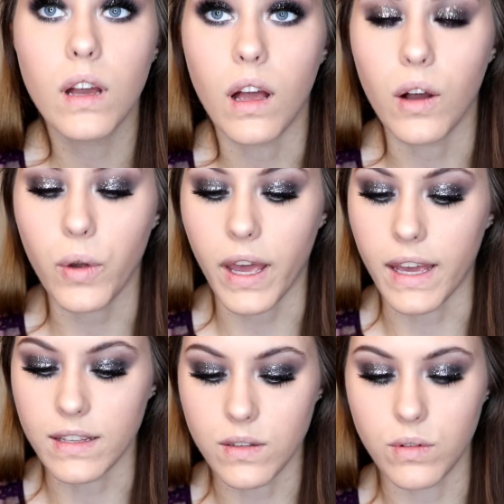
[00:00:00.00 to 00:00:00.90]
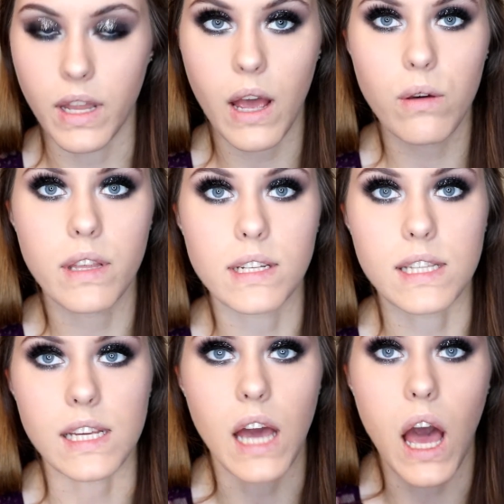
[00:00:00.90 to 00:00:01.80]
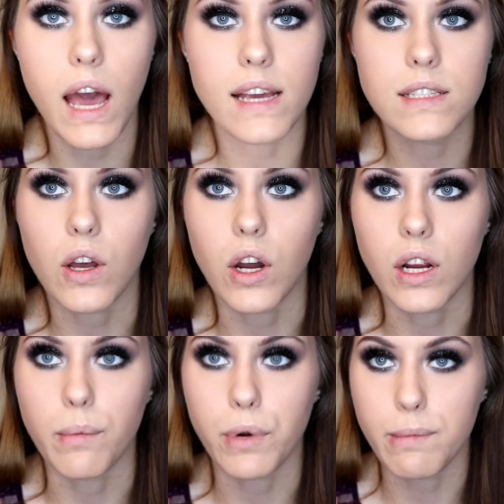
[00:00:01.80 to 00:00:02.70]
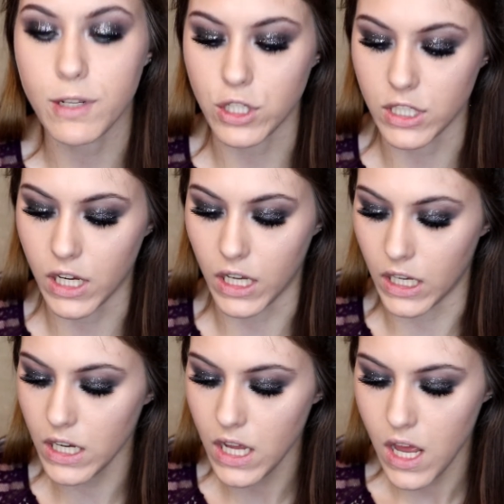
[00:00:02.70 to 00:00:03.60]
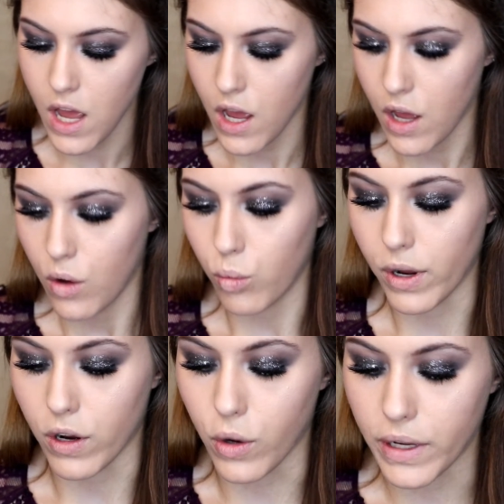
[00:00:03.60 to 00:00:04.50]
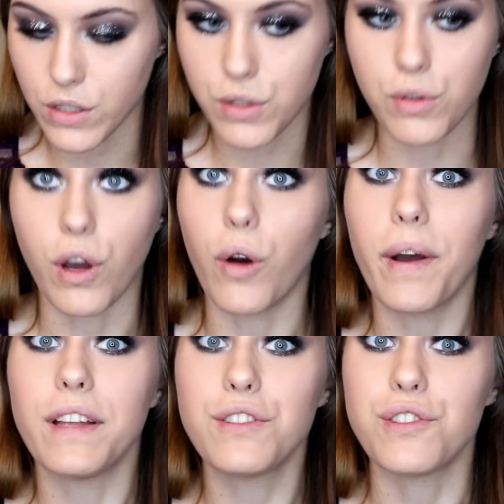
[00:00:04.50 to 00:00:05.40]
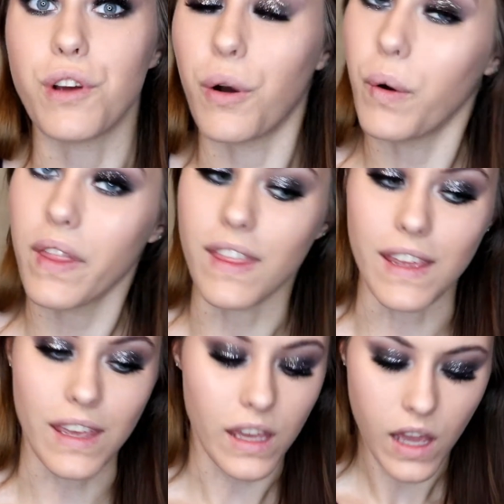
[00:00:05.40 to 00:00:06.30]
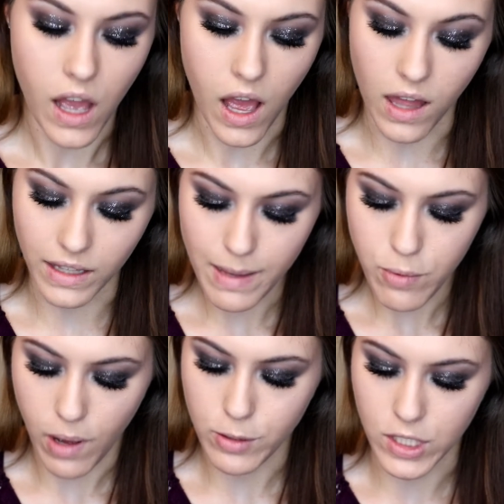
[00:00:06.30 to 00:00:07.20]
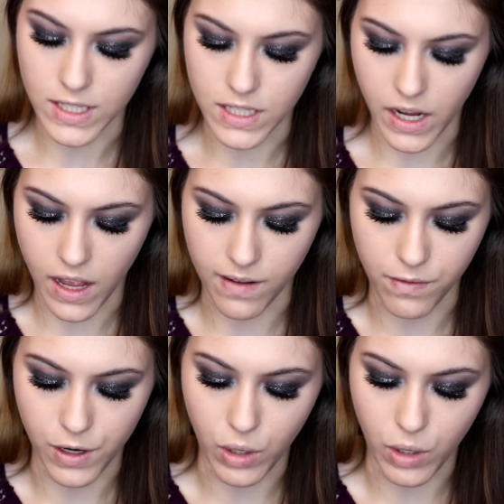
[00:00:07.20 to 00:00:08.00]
Okay, so now that the eyes are pretty much done, we are going to go and show the lip options that I have for you